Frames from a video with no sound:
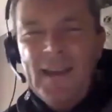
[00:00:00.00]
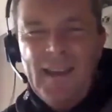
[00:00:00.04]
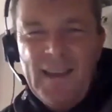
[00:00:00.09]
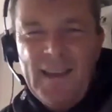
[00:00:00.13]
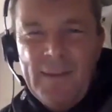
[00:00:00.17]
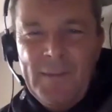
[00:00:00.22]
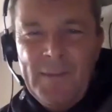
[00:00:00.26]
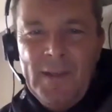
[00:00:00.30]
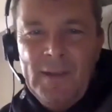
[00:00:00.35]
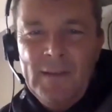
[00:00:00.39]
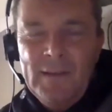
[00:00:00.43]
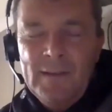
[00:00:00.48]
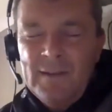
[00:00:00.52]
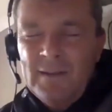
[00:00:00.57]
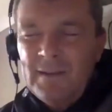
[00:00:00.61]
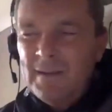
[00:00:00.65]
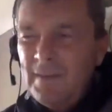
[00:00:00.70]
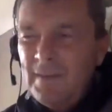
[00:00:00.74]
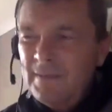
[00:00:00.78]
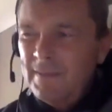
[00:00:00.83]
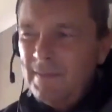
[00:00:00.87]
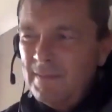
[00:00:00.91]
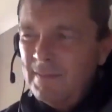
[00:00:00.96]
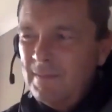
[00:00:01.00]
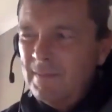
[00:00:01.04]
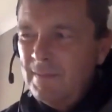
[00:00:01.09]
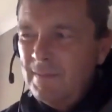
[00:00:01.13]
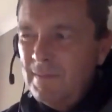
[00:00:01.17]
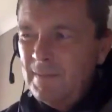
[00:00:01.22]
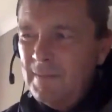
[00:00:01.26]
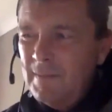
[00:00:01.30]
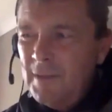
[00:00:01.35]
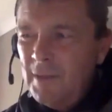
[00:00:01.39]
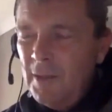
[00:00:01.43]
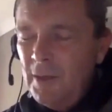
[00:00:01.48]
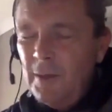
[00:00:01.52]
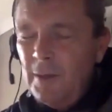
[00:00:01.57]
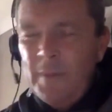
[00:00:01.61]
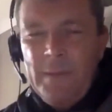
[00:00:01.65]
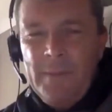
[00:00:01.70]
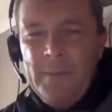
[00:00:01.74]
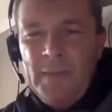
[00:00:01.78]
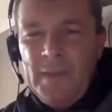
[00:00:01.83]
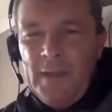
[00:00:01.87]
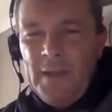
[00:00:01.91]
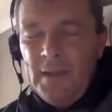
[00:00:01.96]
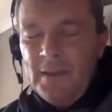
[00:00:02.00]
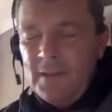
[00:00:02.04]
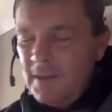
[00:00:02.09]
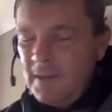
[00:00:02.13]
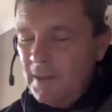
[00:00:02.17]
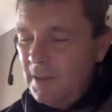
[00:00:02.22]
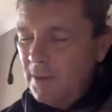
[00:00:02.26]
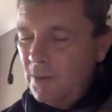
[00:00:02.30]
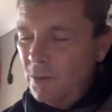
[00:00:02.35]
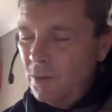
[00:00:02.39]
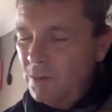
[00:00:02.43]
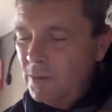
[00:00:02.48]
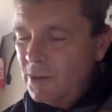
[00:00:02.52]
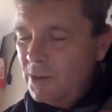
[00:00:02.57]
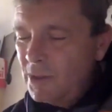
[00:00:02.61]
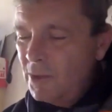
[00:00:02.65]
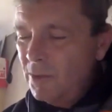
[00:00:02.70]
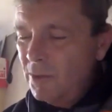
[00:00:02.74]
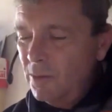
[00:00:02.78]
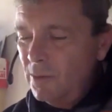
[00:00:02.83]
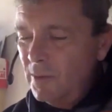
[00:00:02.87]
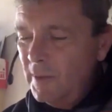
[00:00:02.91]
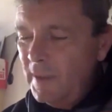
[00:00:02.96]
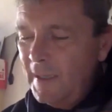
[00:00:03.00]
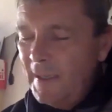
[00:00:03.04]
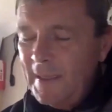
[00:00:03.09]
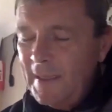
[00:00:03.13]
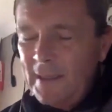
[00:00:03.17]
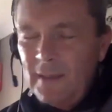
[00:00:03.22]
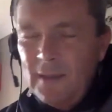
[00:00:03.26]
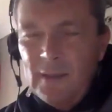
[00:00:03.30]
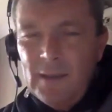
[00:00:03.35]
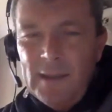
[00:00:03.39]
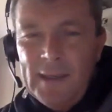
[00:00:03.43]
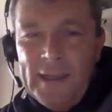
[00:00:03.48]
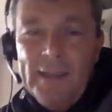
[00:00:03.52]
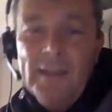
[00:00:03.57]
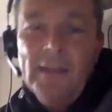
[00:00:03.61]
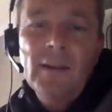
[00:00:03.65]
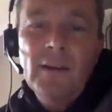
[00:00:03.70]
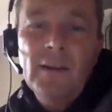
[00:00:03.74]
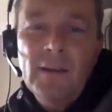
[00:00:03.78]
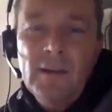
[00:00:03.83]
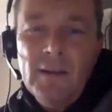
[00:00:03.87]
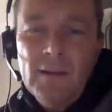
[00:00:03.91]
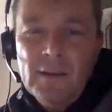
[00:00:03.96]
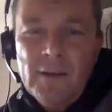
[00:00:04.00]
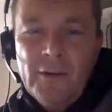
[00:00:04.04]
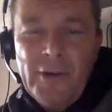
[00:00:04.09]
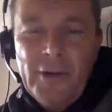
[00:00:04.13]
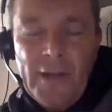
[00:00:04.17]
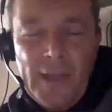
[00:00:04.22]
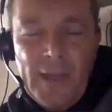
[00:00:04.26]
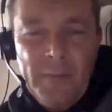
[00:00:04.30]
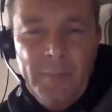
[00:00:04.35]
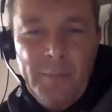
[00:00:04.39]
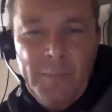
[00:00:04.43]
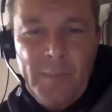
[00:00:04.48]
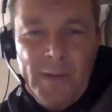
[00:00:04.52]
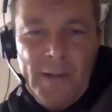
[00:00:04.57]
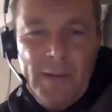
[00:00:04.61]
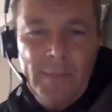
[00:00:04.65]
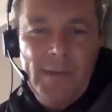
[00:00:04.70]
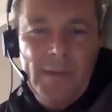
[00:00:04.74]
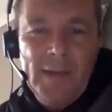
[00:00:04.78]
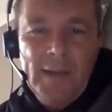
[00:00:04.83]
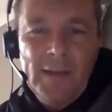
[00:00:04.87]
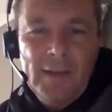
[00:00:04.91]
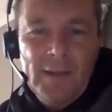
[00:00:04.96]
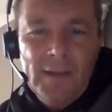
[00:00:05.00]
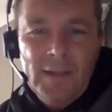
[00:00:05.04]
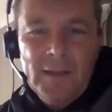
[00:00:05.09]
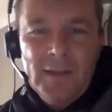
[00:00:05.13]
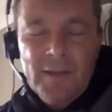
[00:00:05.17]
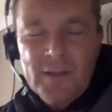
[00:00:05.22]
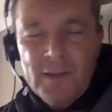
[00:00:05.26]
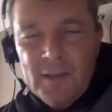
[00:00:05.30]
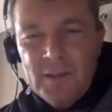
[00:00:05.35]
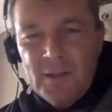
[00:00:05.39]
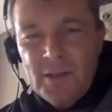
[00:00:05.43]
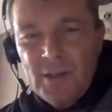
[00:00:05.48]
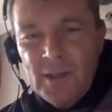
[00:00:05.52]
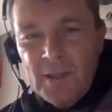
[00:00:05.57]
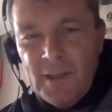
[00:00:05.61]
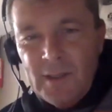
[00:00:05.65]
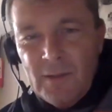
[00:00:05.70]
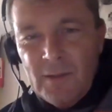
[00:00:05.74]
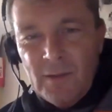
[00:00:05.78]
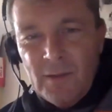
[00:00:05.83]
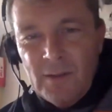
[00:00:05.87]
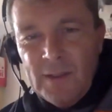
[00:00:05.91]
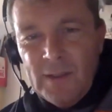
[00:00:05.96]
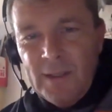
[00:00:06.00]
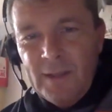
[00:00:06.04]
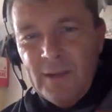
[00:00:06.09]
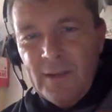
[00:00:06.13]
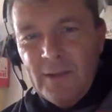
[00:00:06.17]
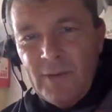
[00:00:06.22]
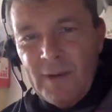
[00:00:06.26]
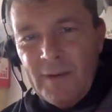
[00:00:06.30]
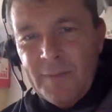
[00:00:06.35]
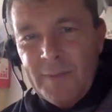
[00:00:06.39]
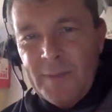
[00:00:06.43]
I mean, a lot of my mates are old school. They're like, oh, let the cricket umpire make the decision or let the ref make